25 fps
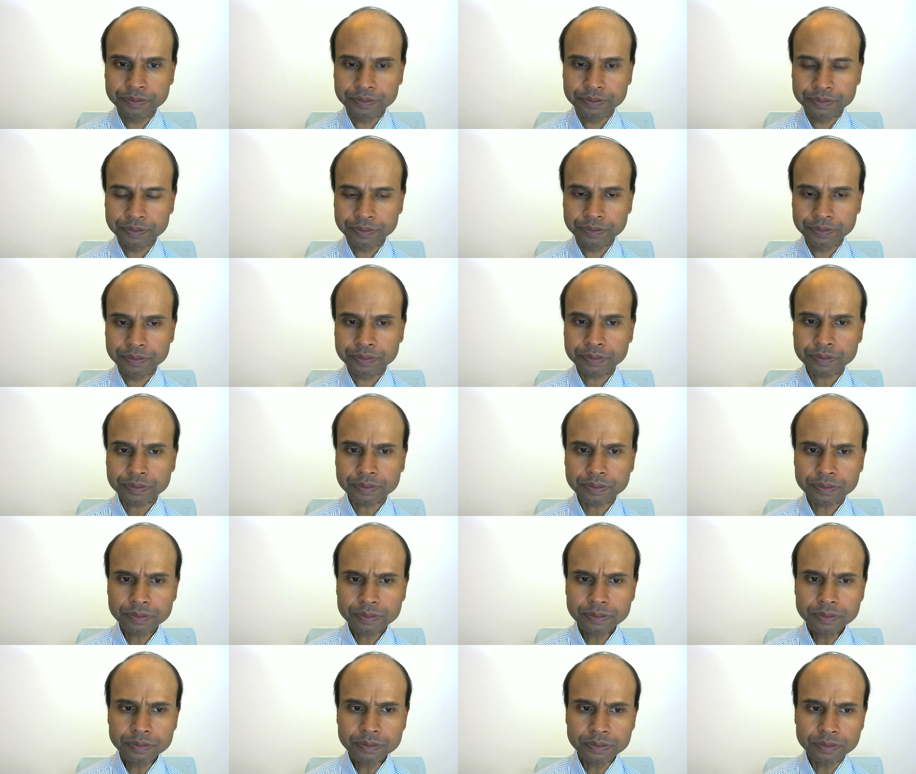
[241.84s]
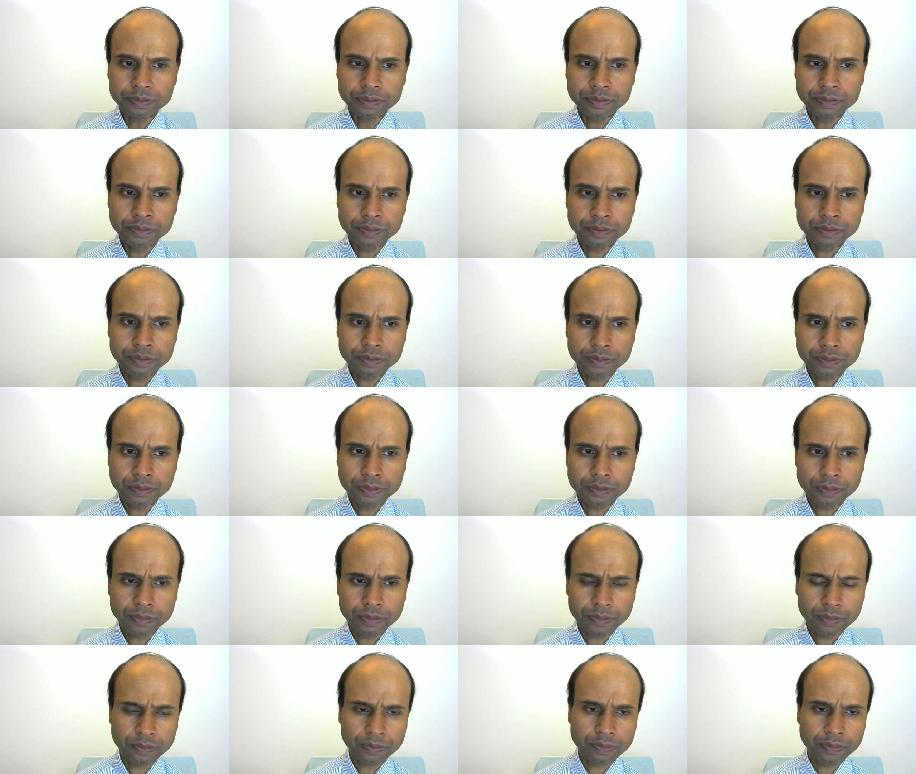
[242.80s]

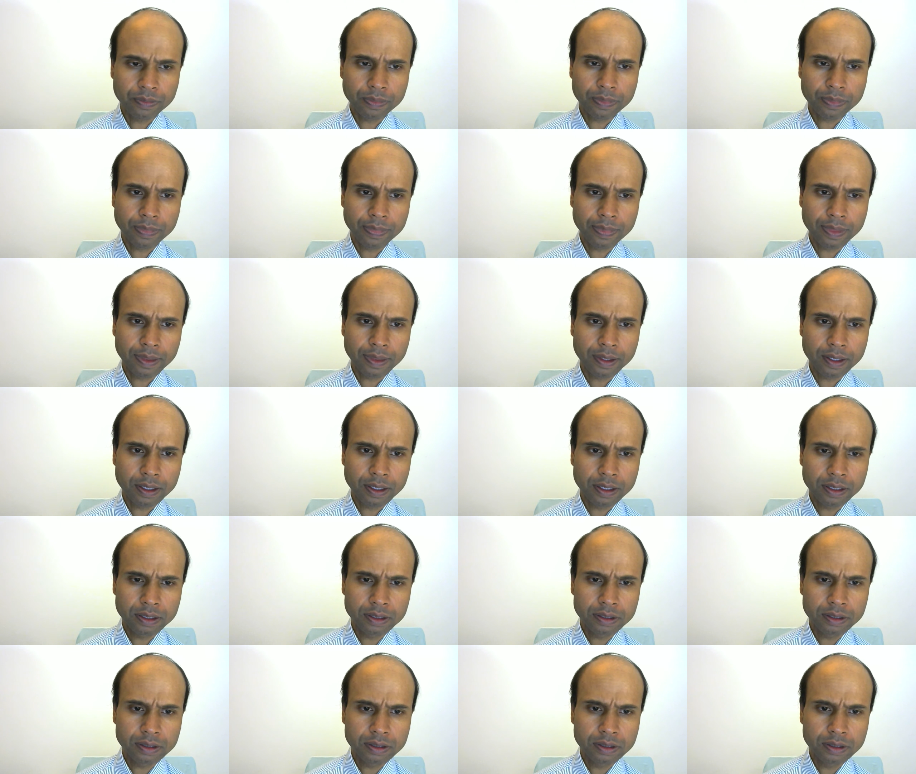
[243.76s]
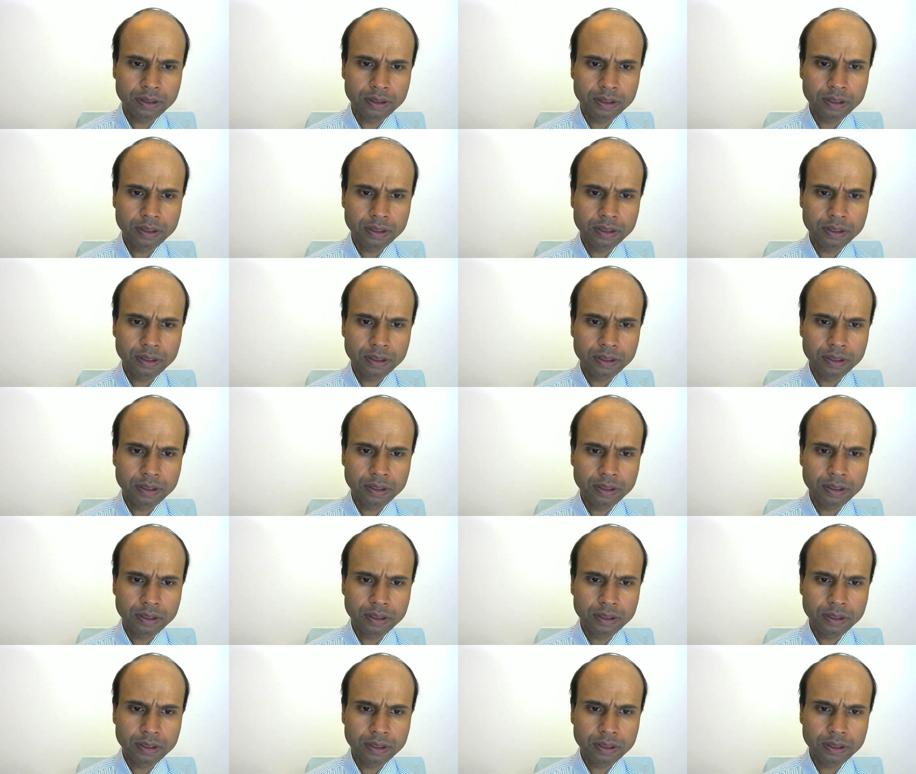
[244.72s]
[no speech]